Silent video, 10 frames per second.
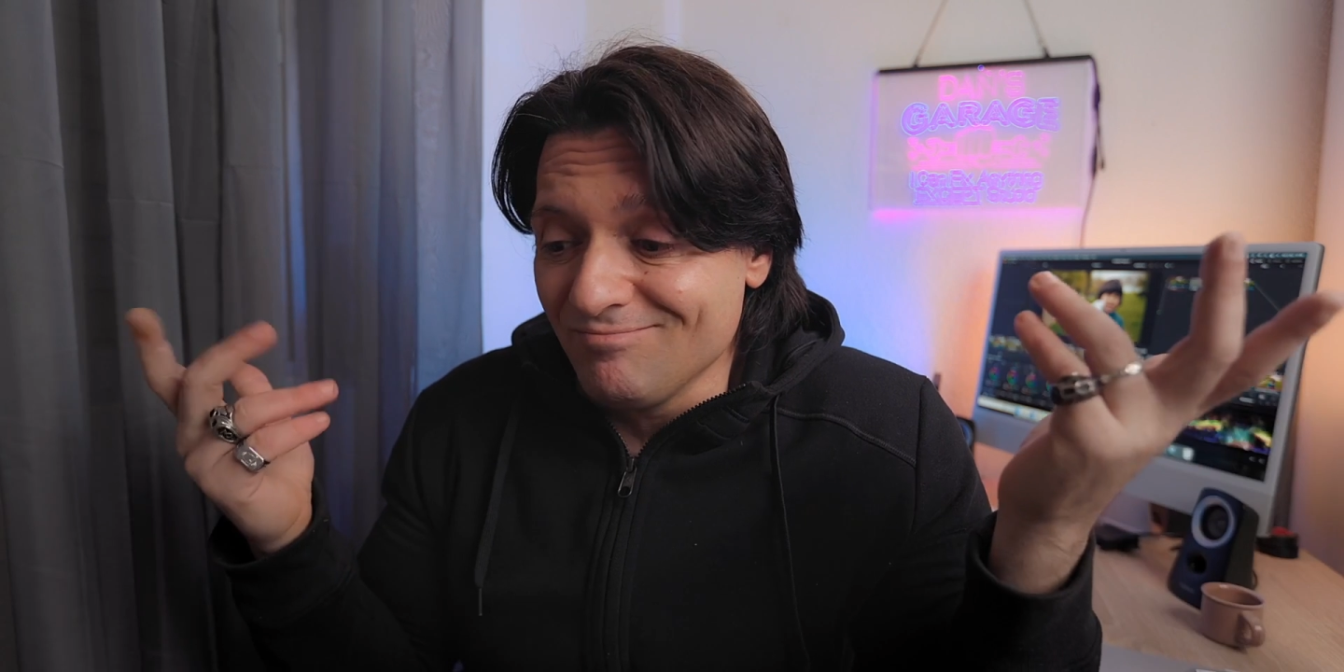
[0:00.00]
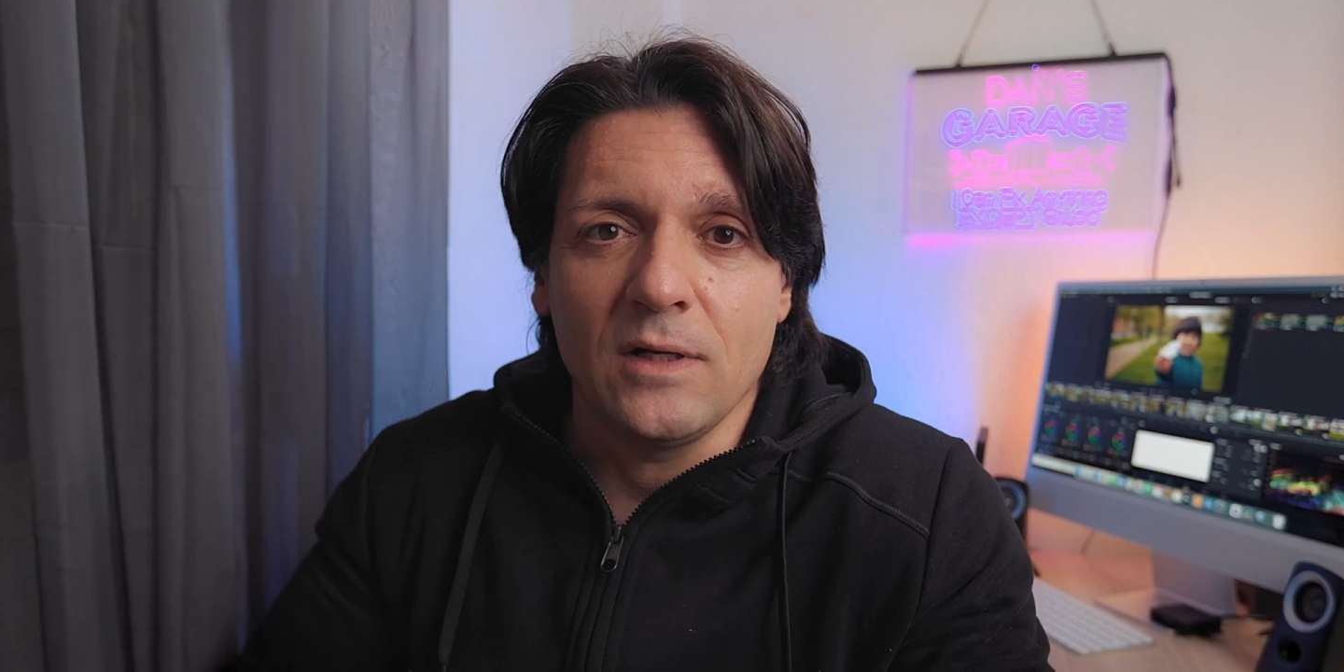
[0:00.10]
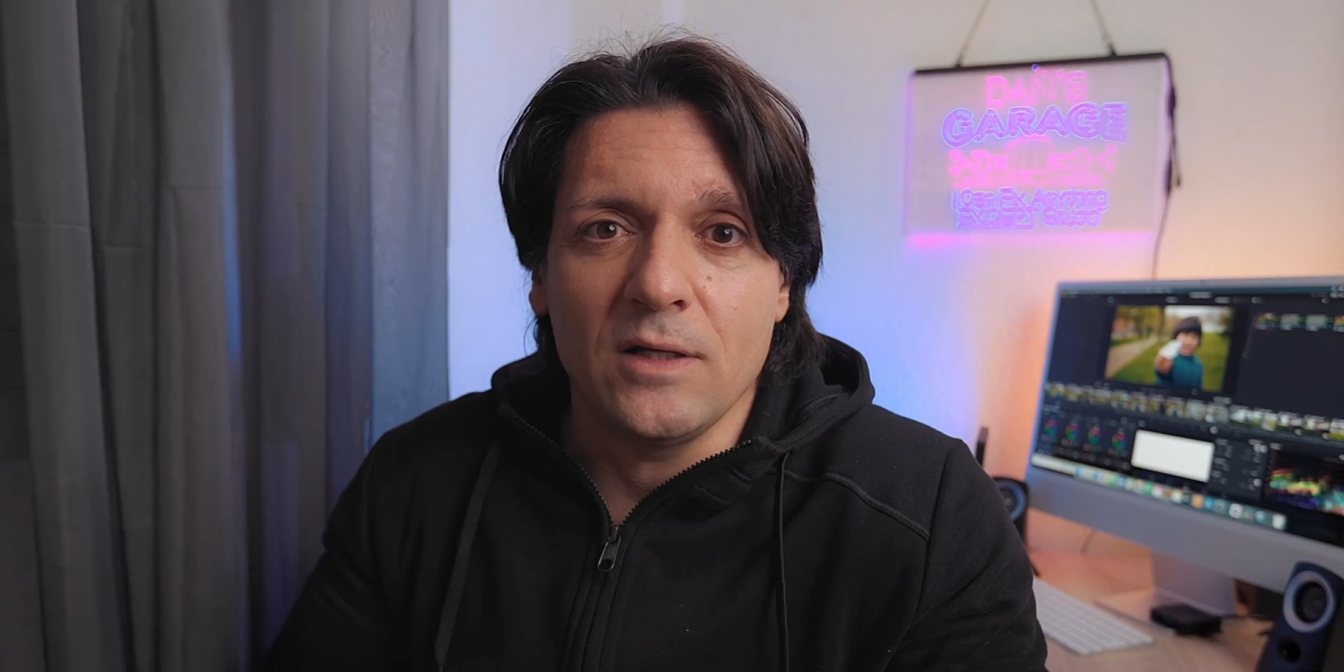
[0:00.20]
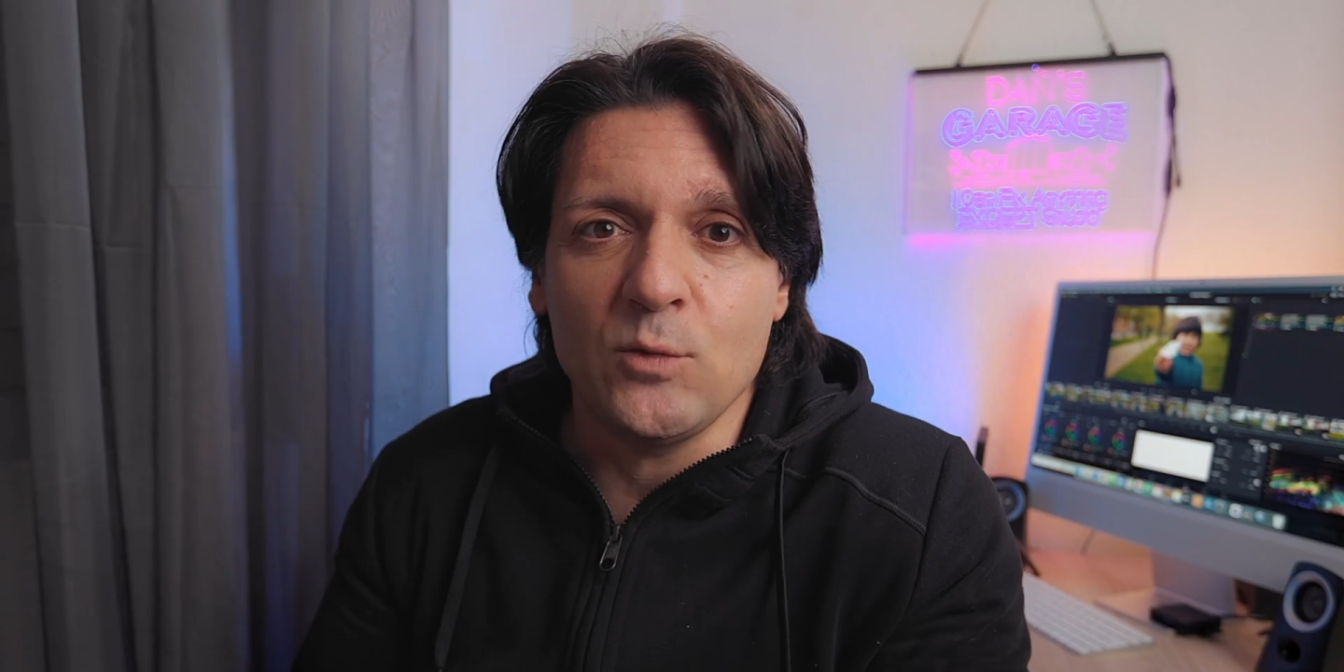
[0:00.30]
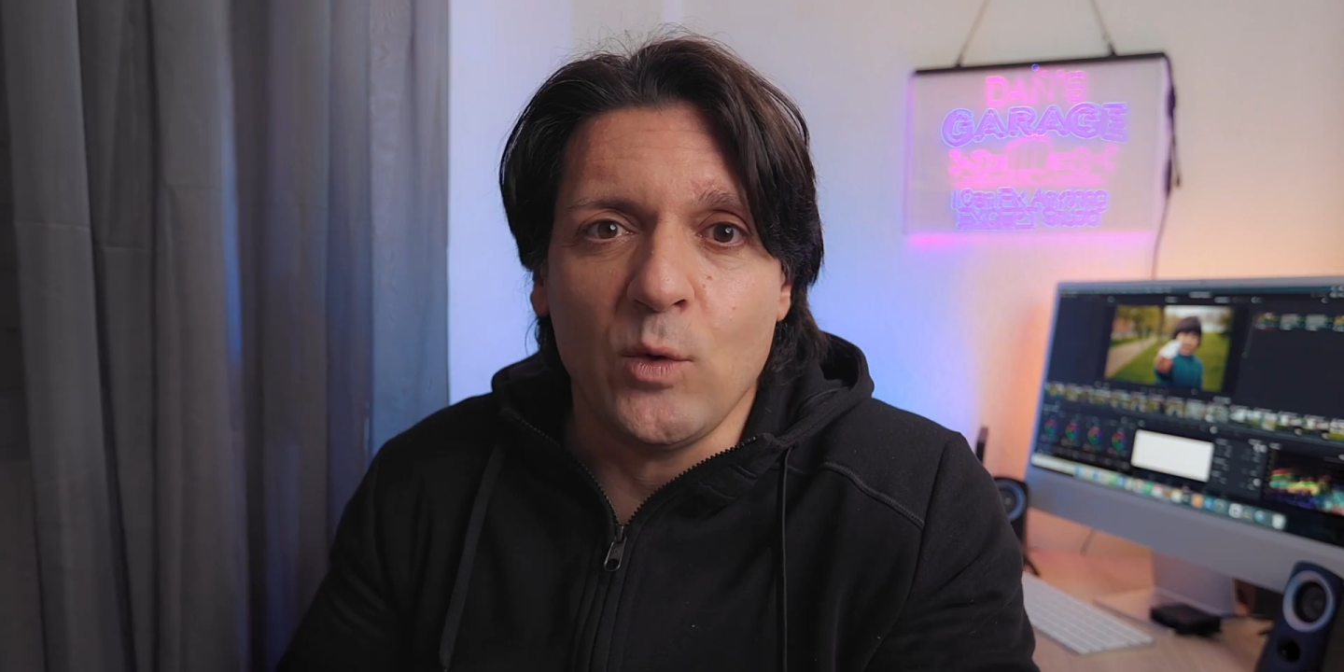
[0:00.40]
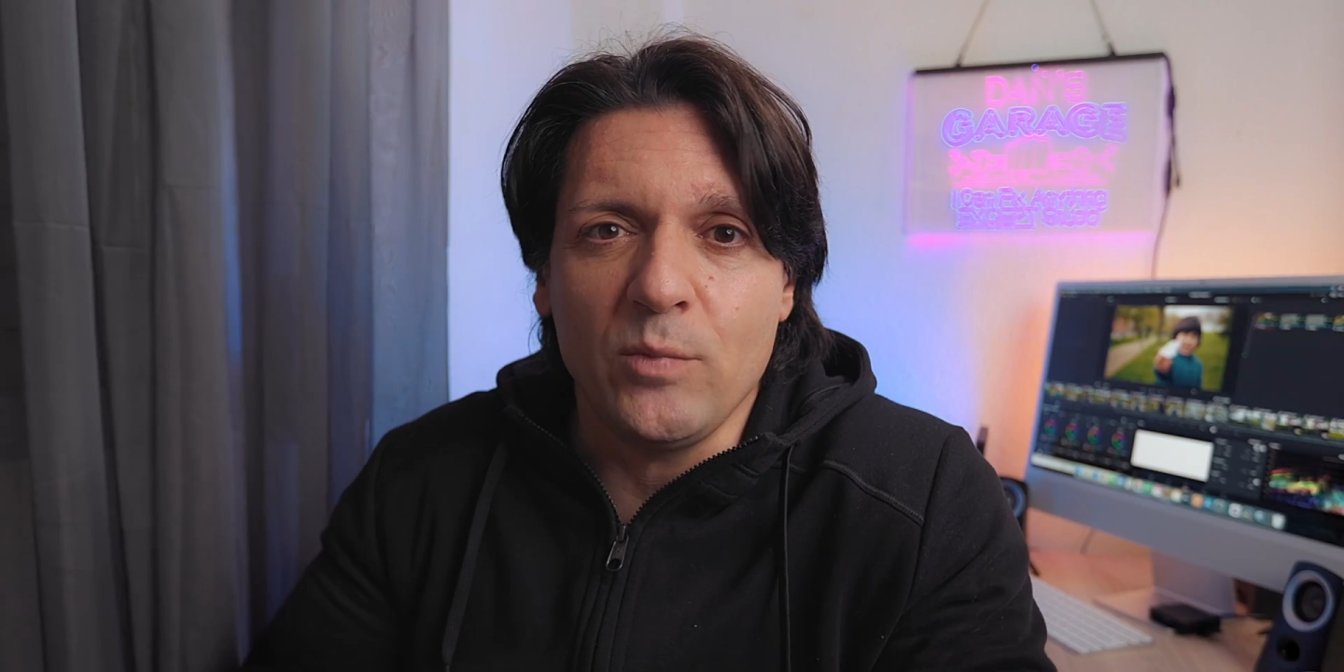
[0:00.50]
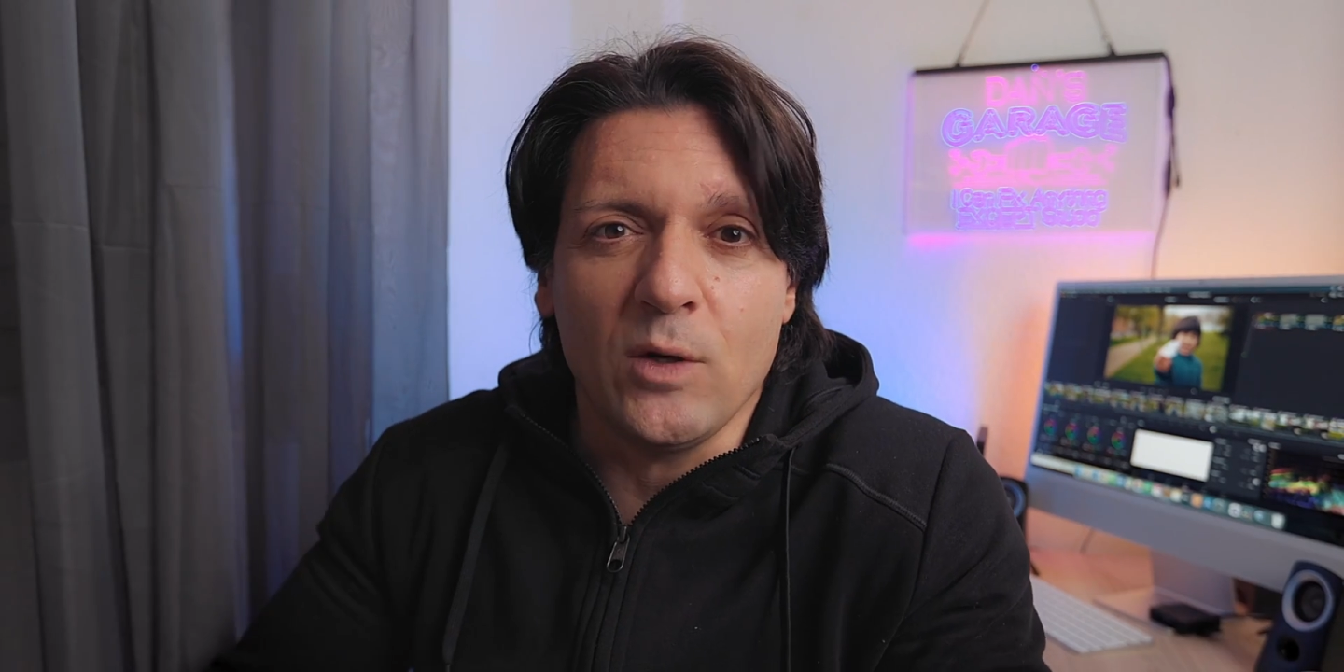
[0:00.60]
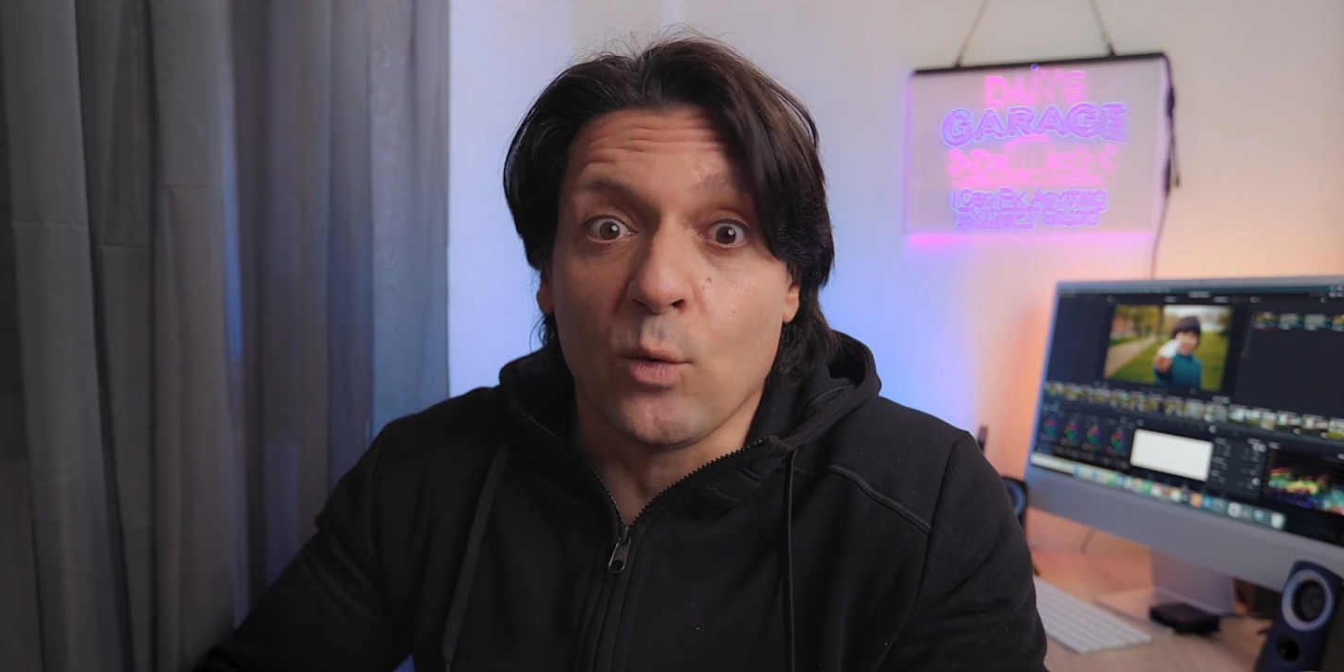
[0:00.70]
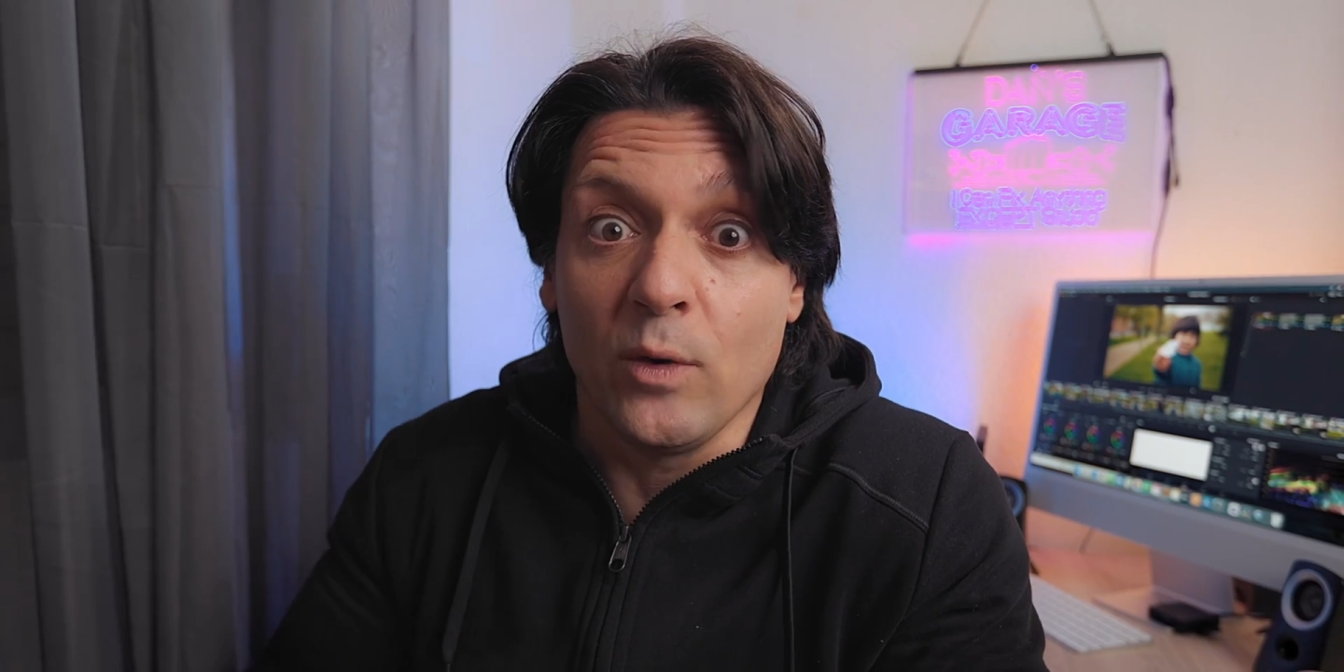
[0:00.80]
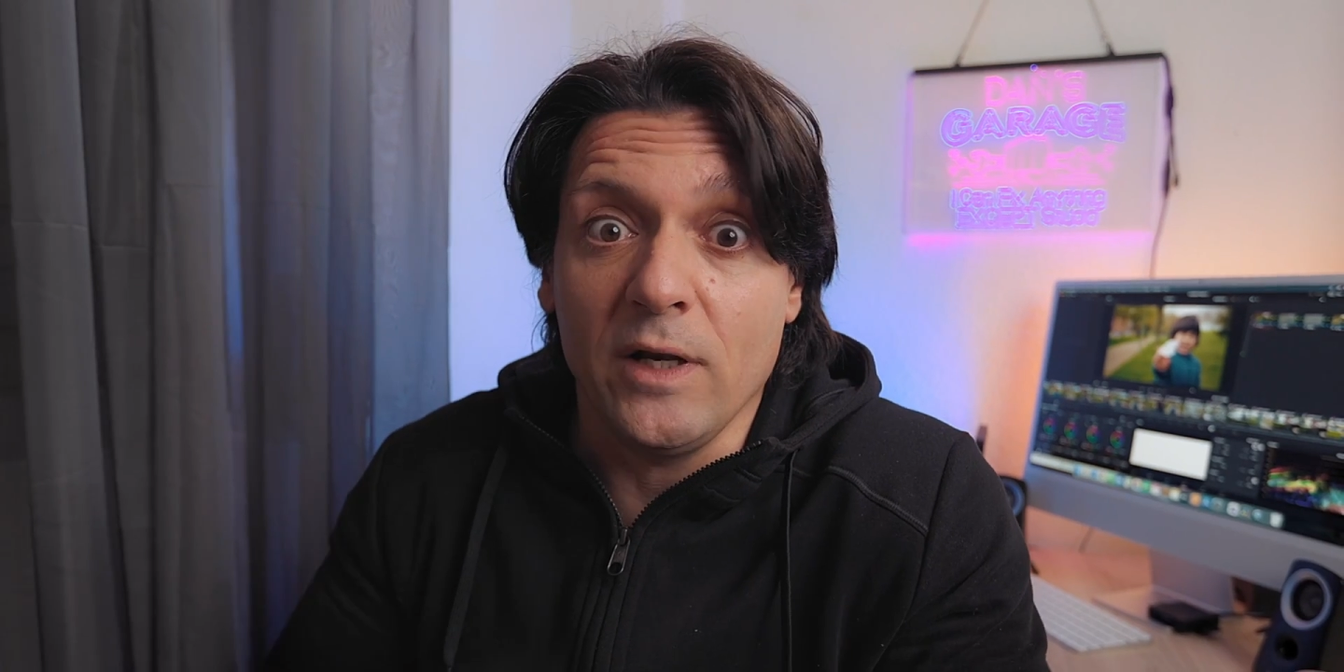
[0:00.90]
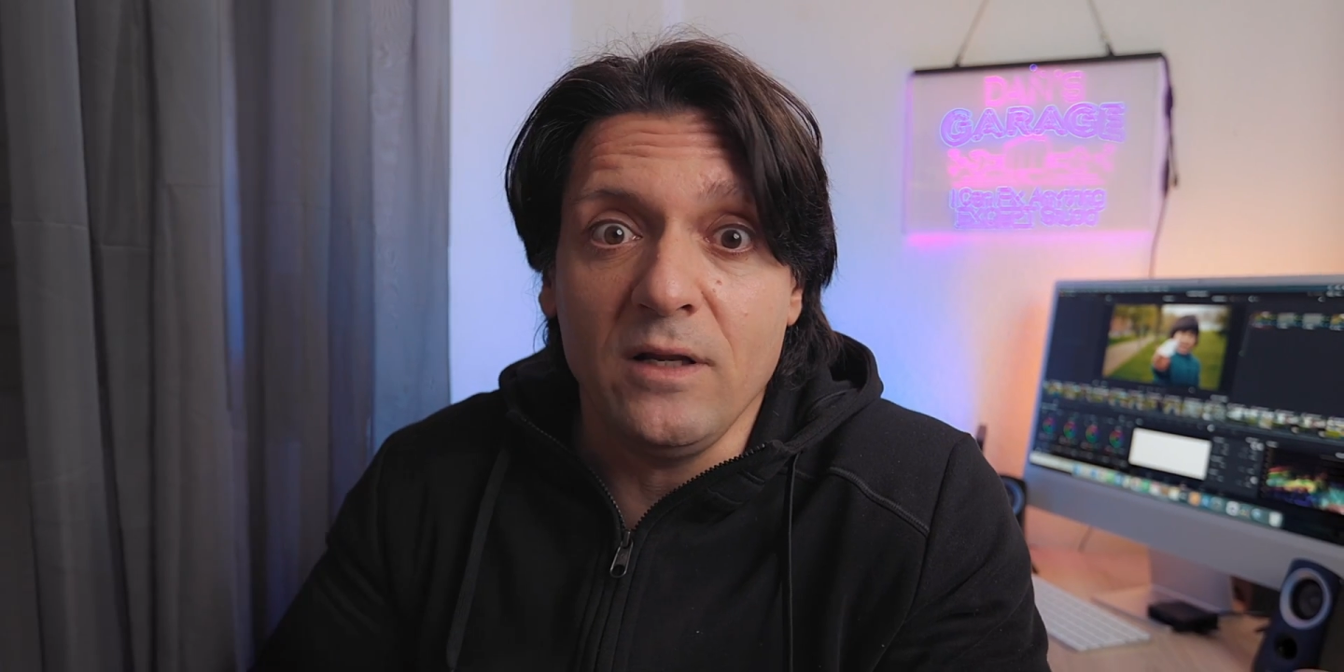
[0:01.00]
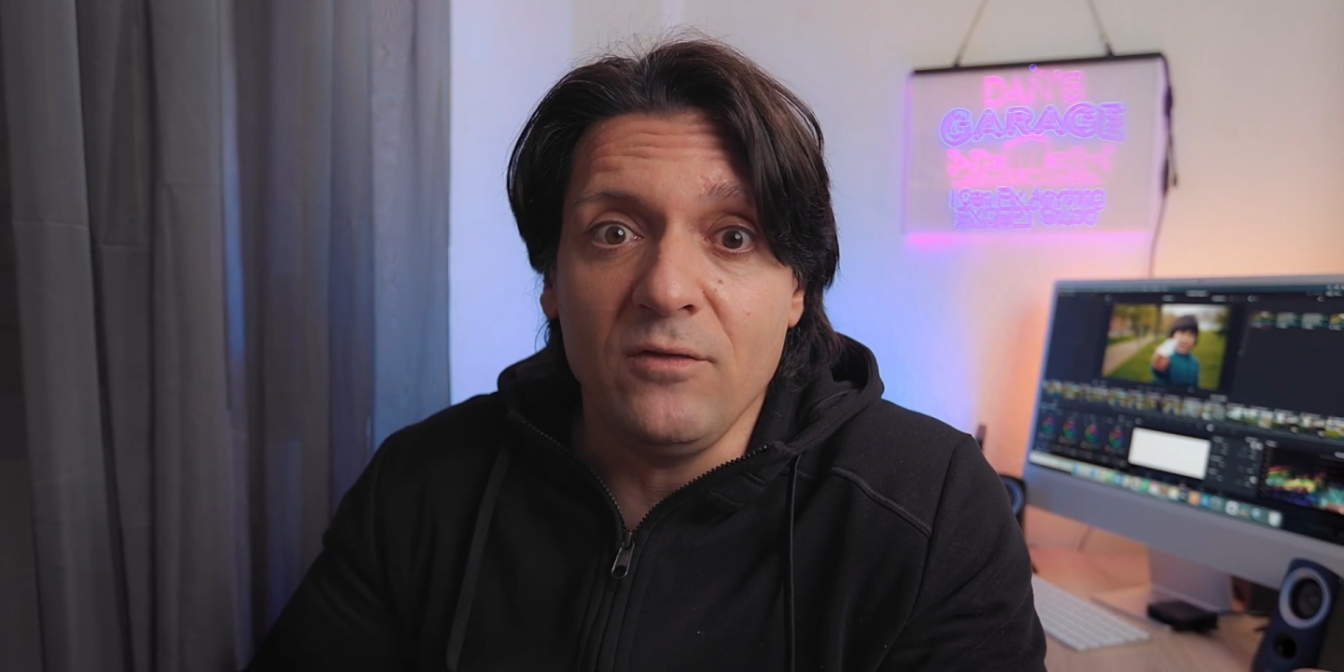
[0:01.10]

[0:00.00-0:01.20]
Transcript: because it would be really